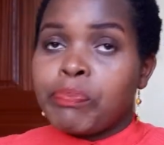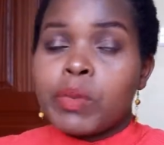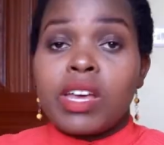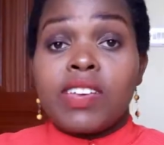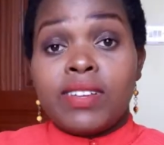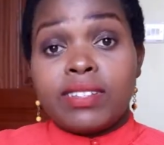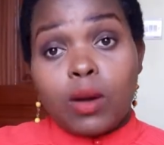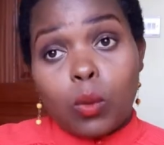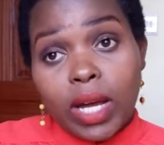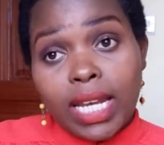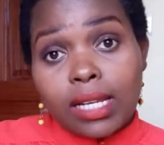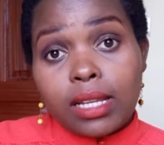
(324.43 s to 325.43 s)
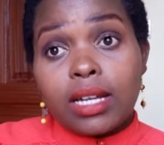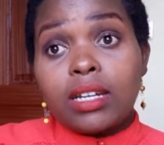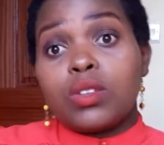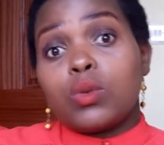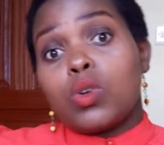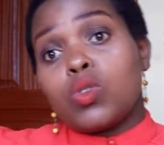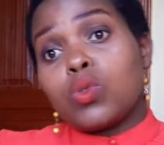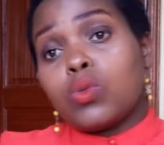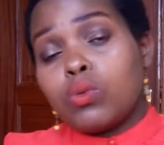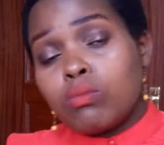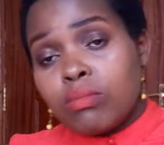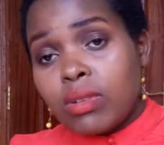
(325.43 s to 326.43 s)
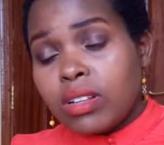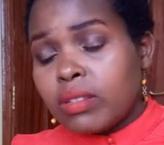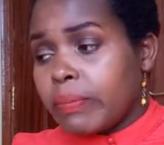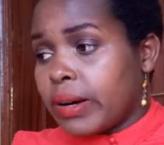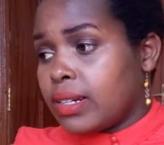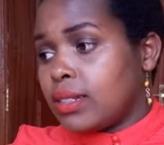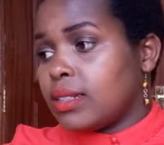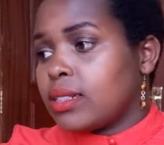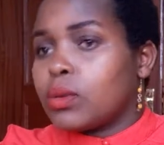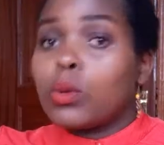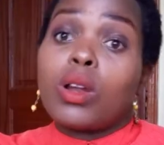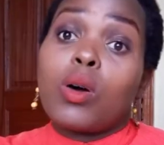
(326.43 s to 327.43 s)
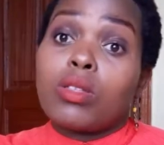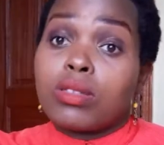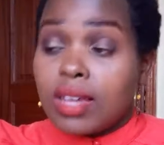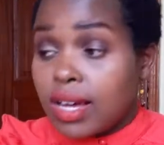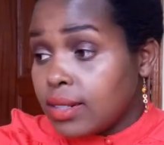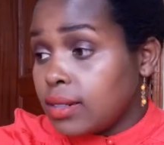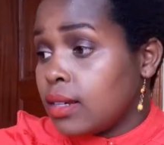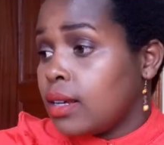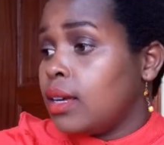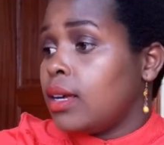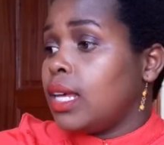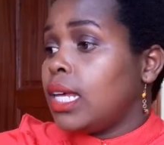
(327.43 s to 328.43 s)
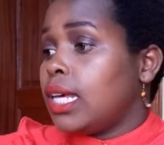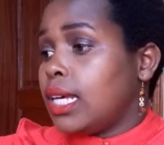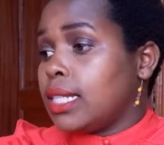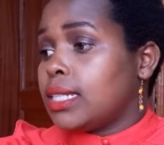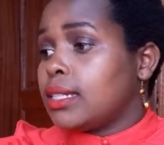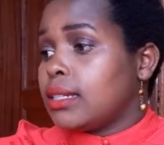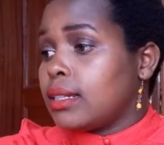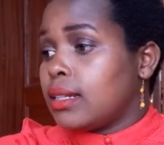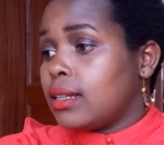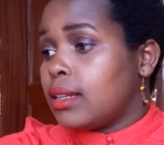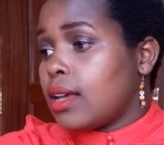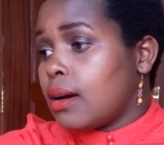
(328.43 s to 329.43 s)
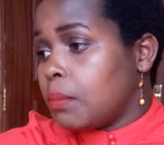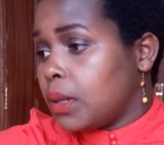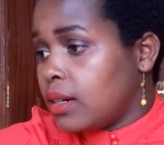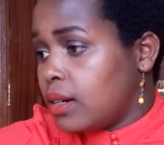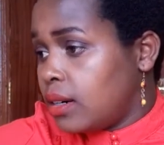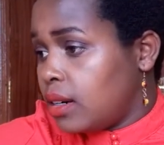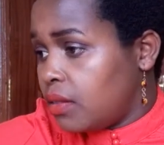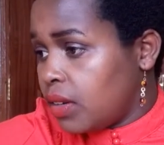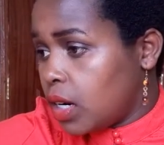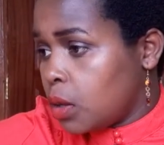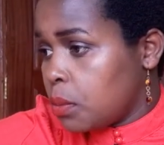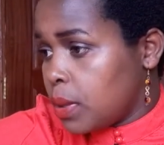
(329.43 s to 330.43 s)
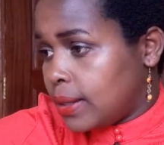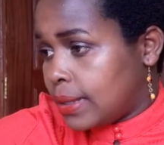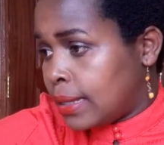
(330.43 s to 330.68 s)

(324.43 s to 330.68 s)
If it's a wetland, you want to expand it. So now that is urban development.